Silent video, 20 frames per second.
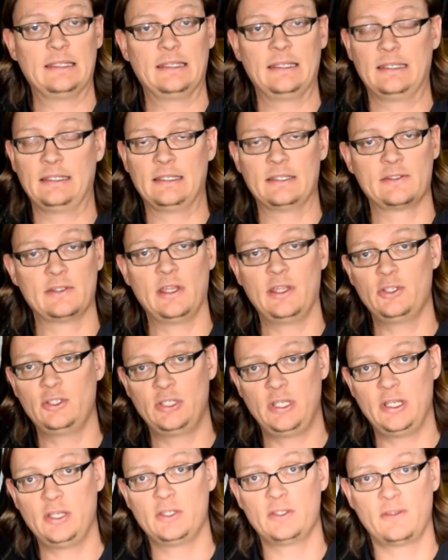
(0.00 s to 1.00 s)
It does not
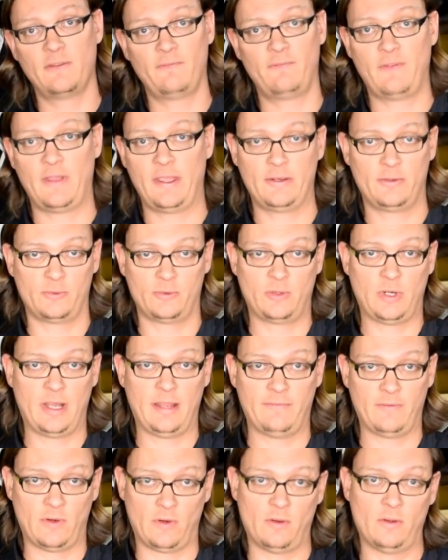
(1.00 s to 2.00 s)
change the final
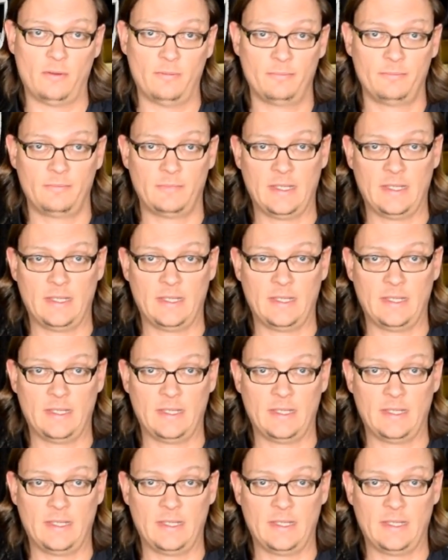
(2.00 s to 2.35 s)
drive at all.